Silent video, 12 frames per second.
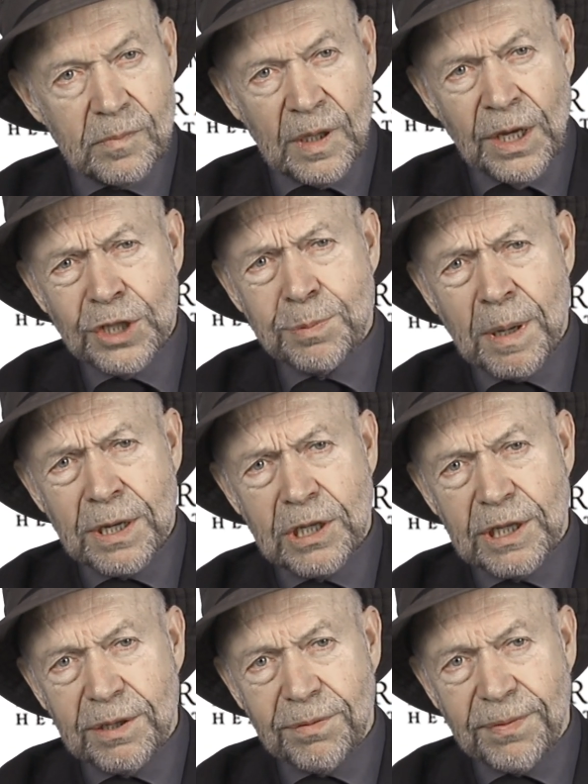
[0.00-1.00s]

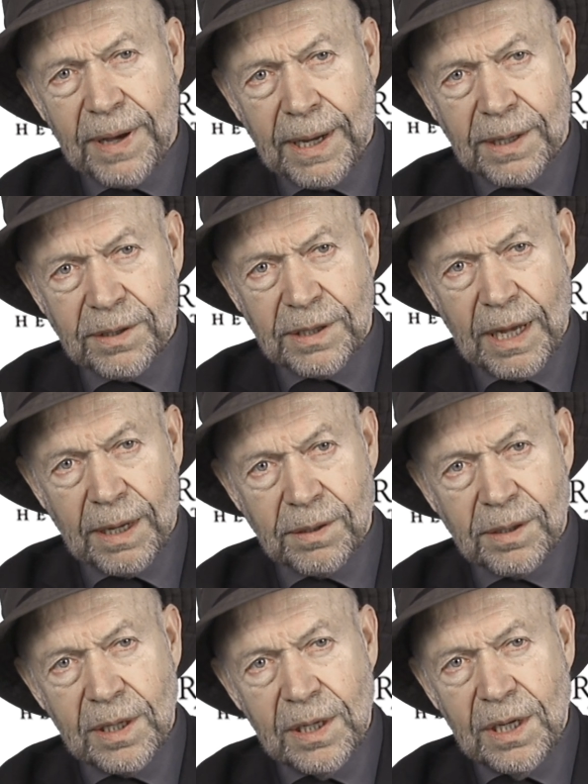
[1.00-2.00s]
especially the fact
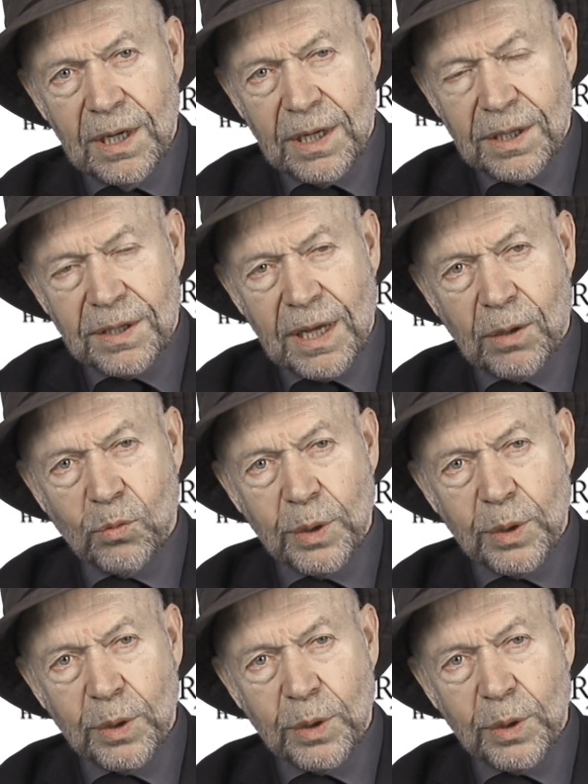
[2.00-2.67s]
that, that